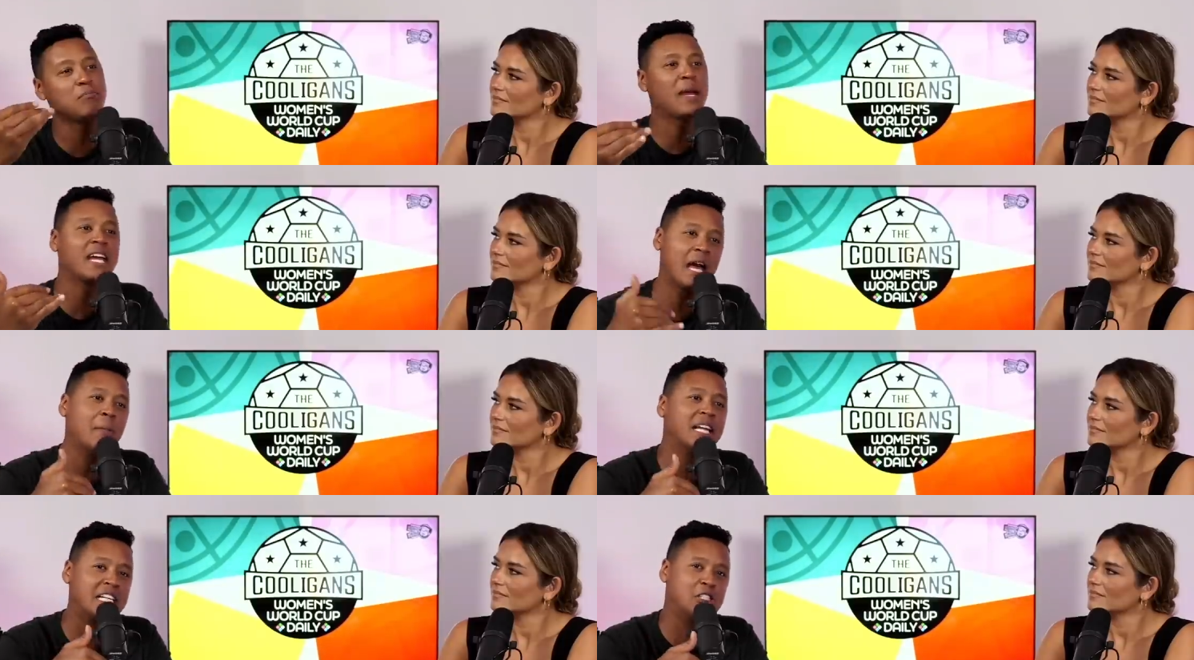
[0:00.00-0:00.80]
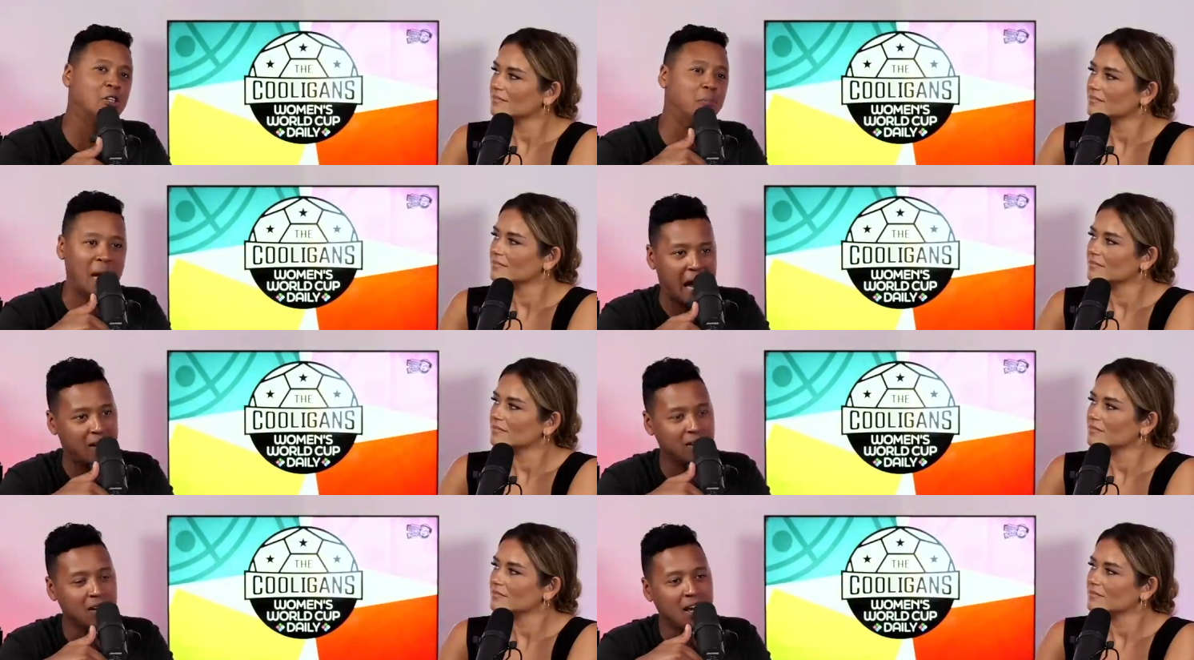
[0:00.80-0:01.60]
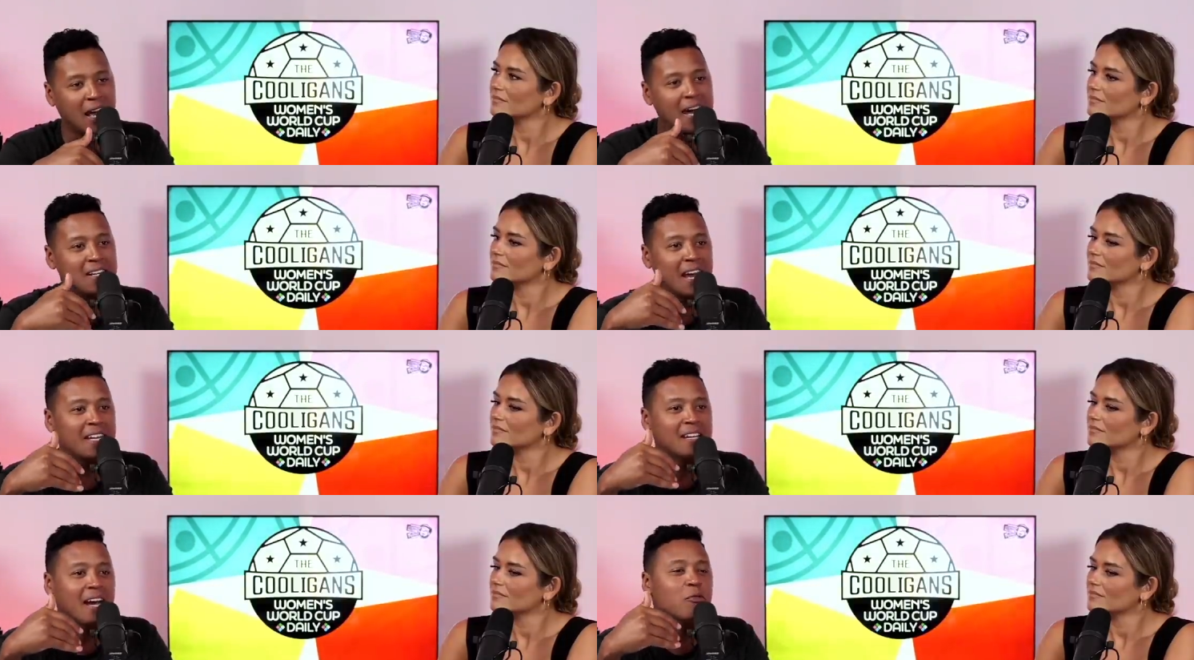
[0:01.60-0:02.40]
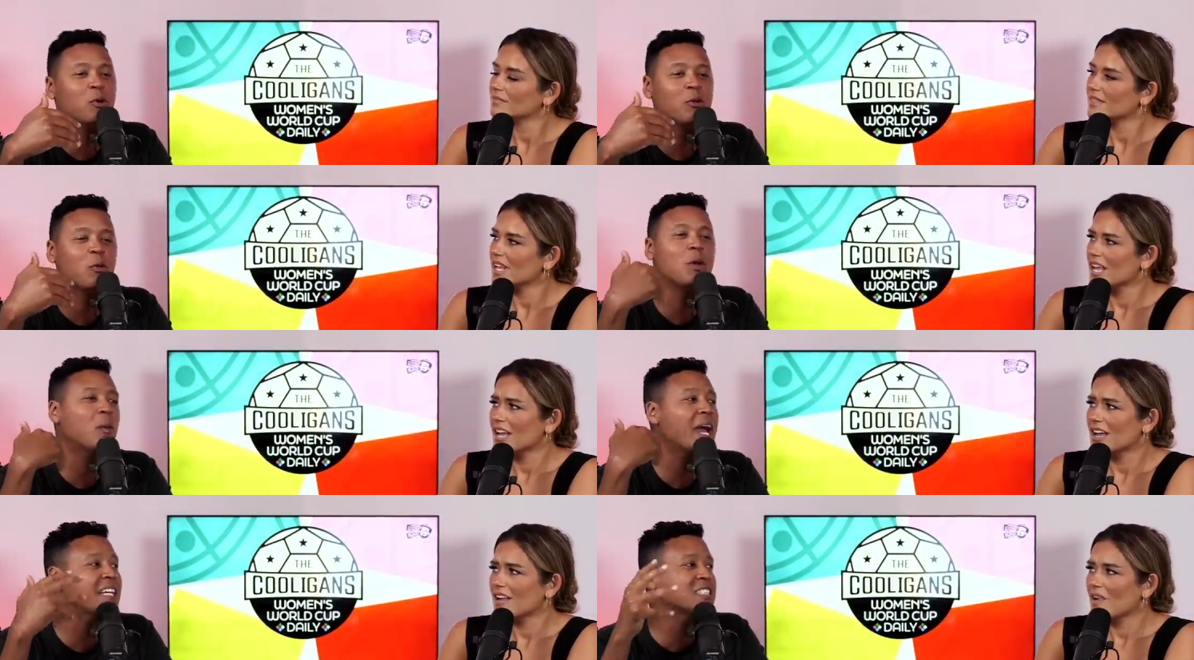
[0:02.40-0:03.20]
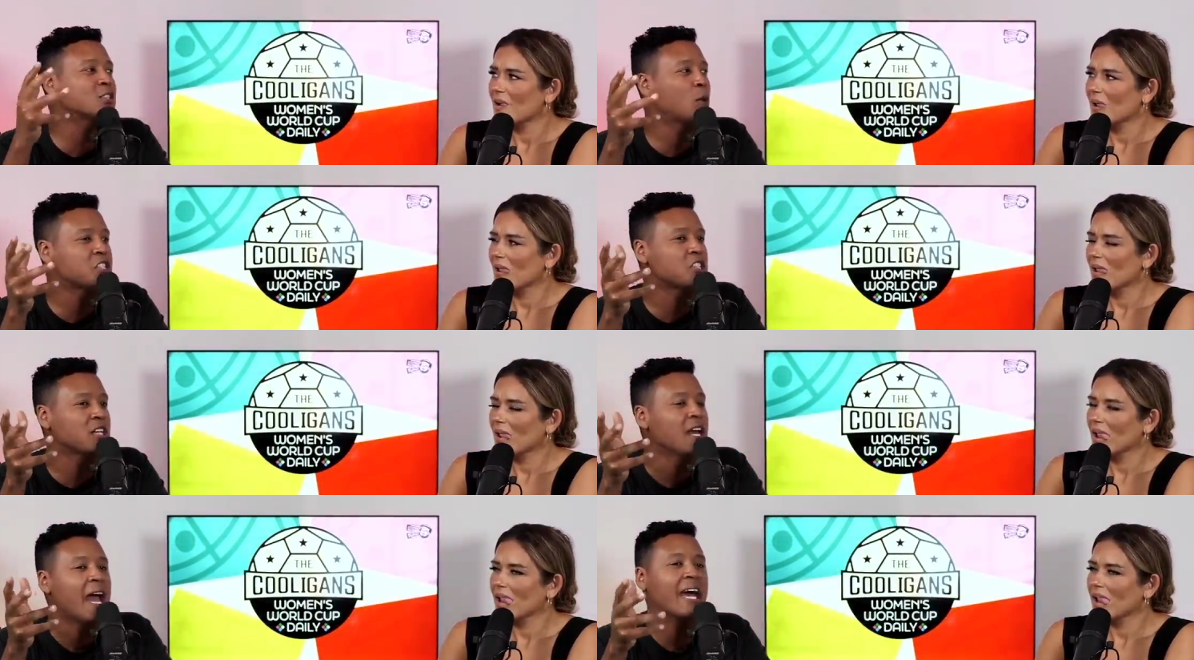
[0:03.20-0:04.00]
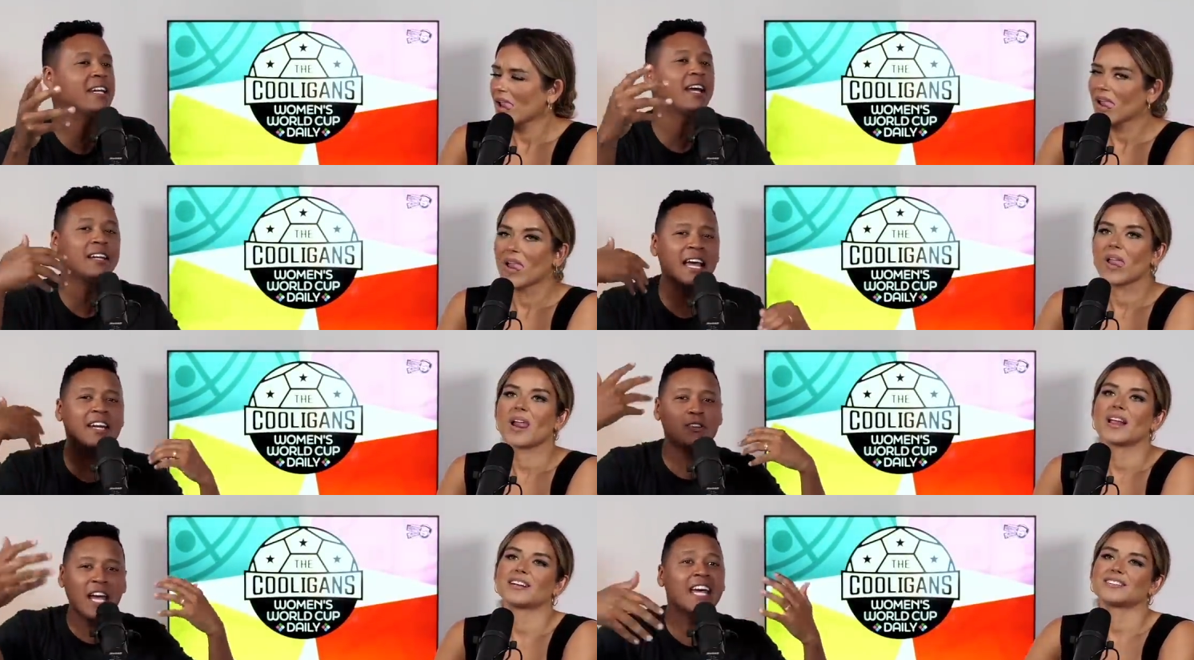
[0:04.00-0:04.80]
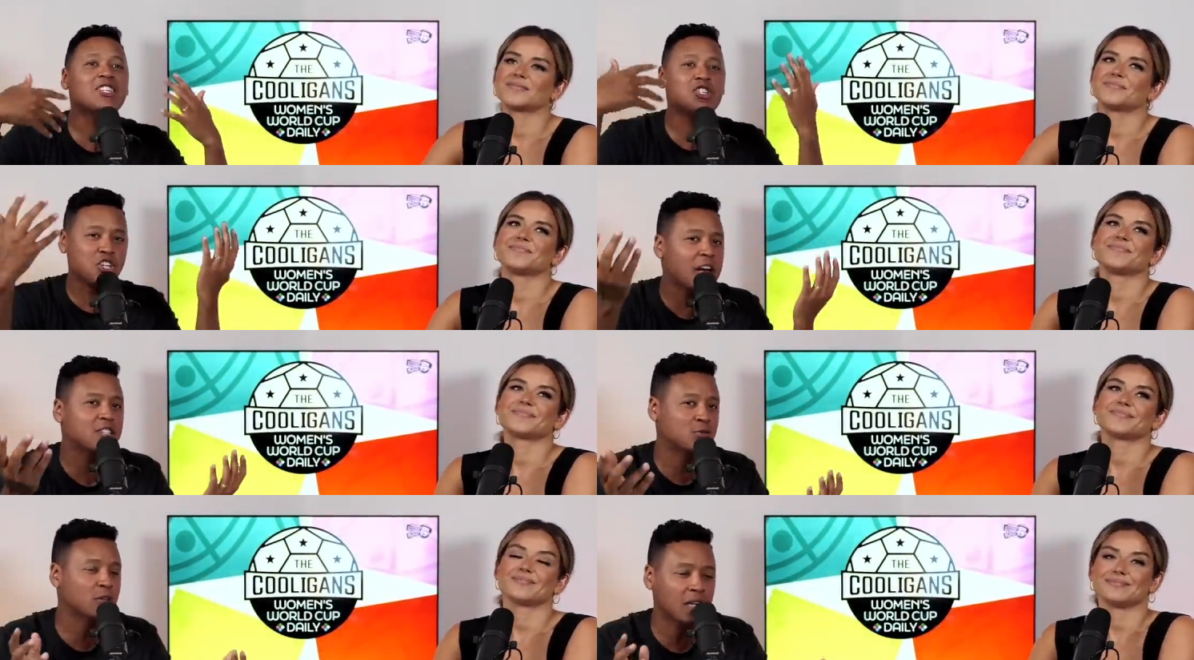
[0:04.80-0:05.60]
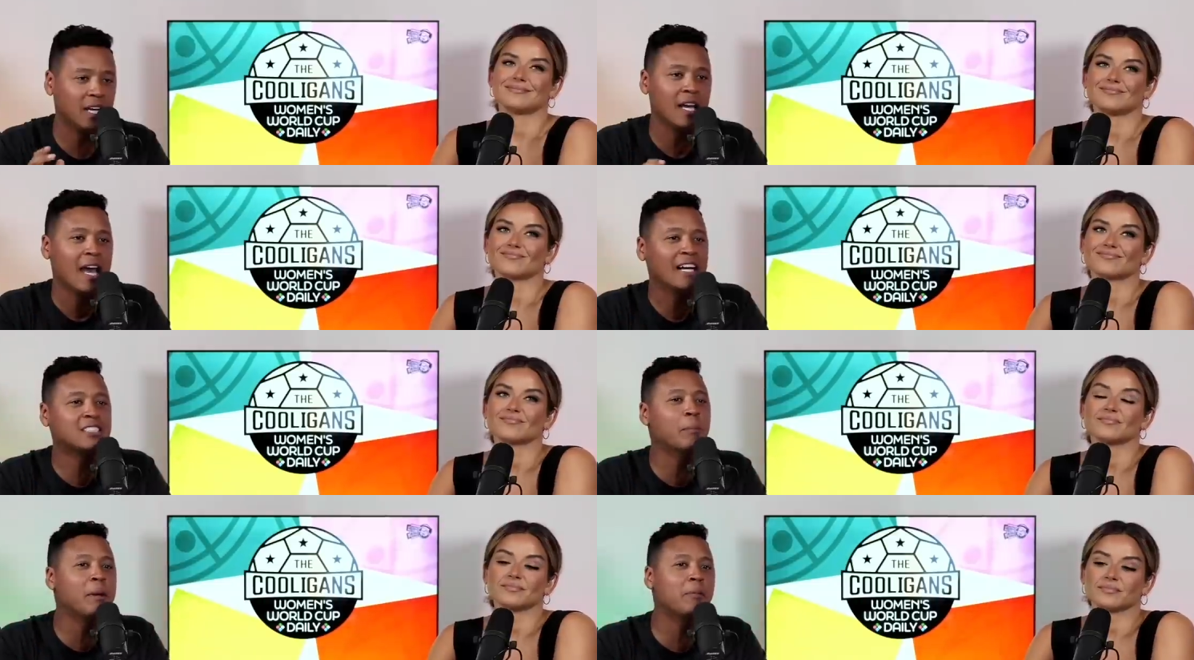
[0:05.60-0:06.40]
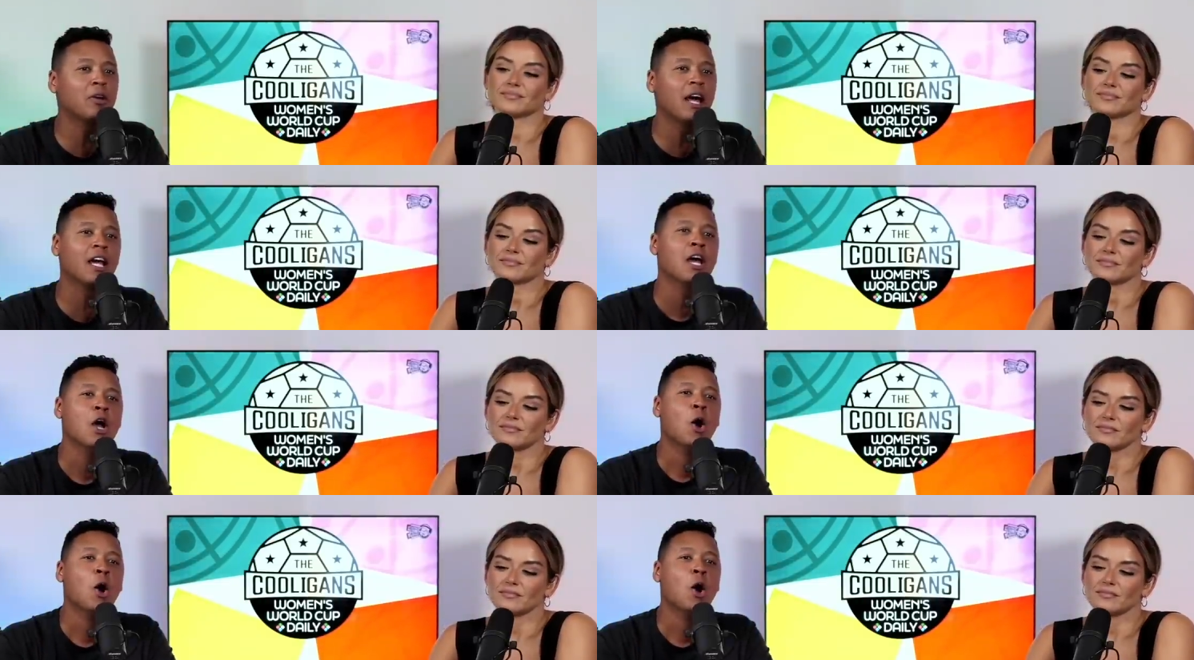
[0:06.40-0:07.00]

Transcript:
Speaker 1: make MLS look bad? And and we, we ask this question and in in in jest really. And some people are like,